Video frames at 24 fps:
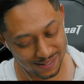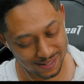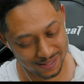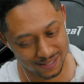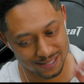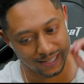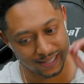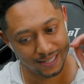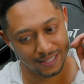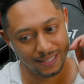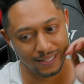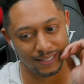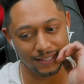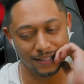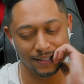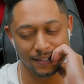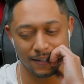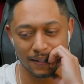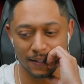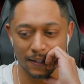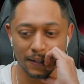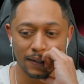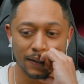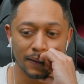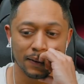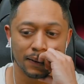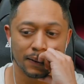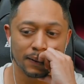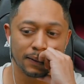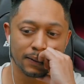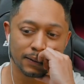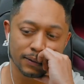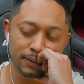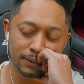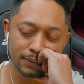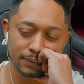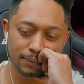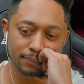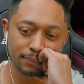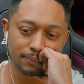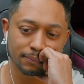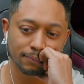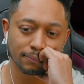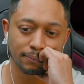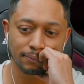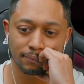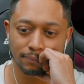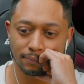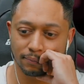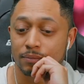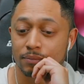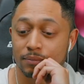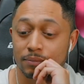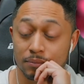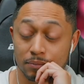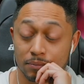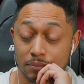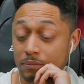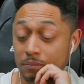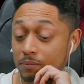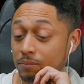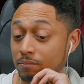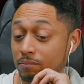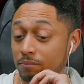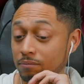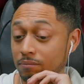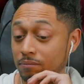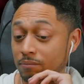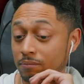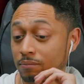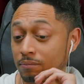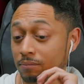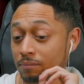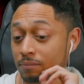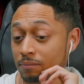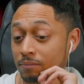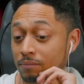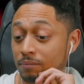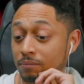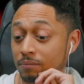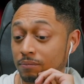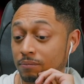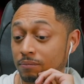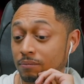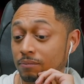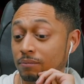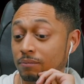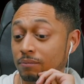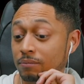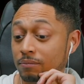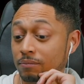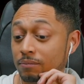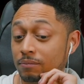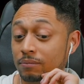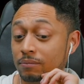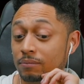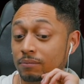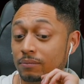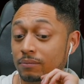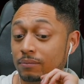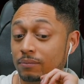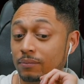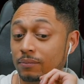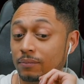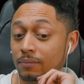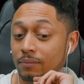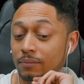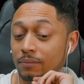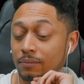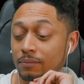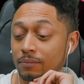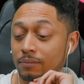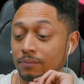(silence)